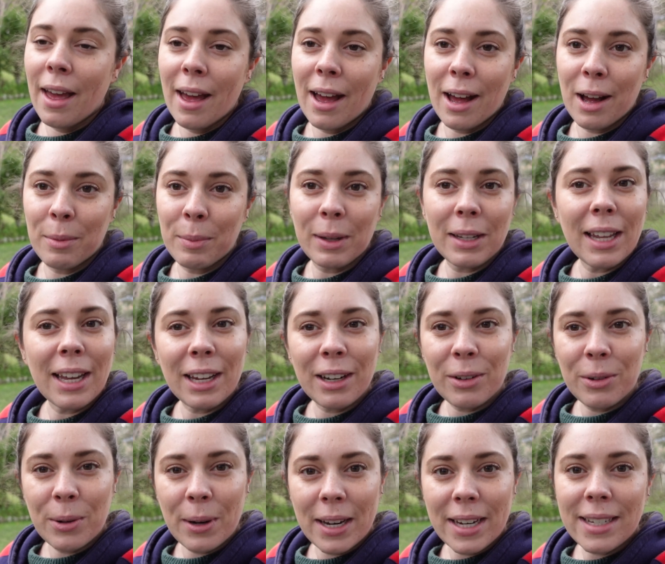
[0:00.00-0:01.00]
But like
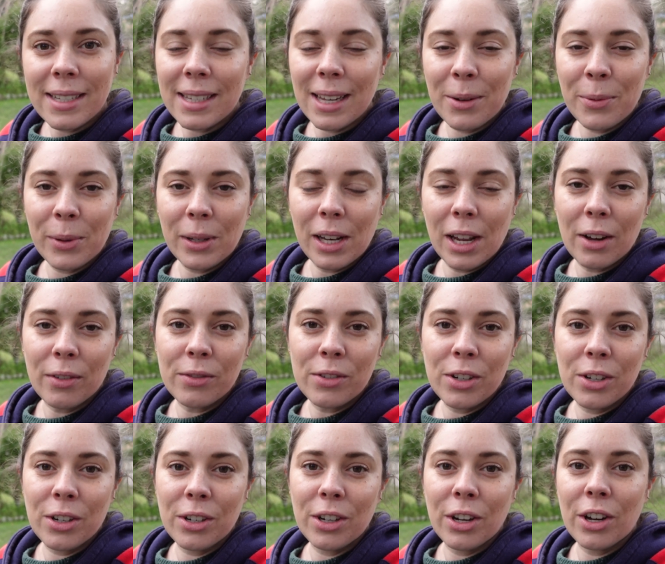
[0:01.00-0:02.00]
always, I would love
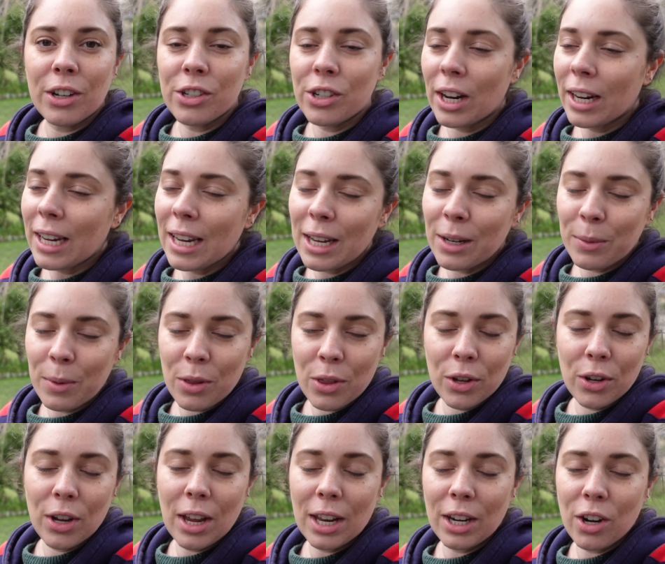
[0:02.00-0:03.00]
to check in with
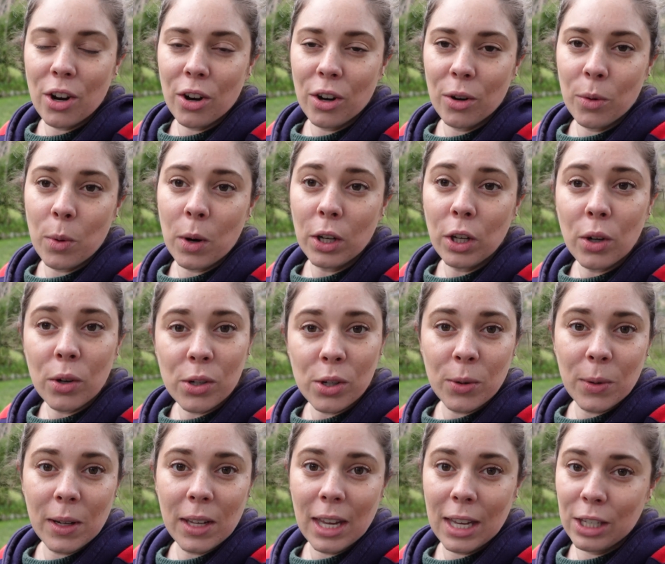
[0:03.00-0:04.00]
you and know what you're
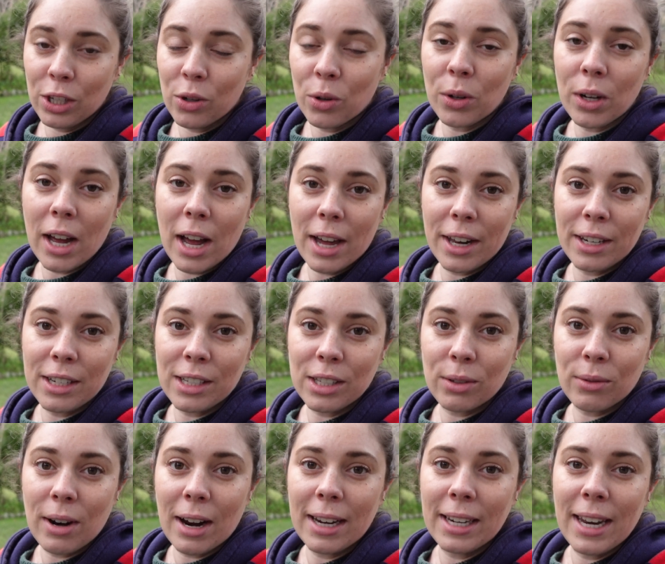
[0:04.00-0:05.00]
doing in your gardens
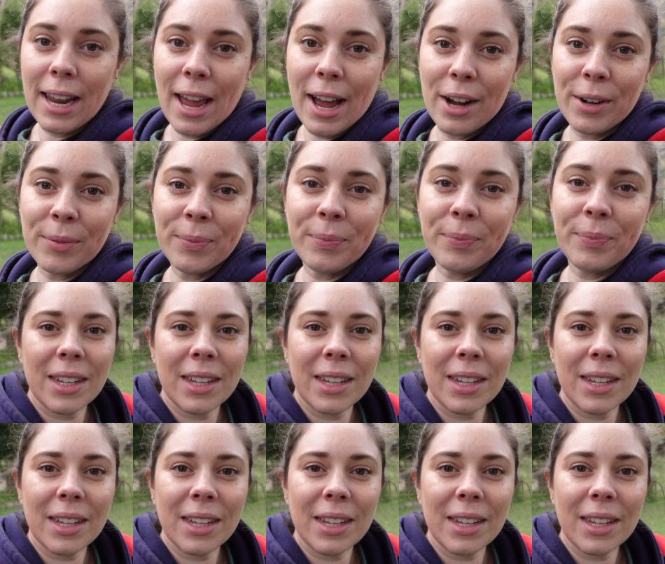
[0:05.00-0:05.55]
right now.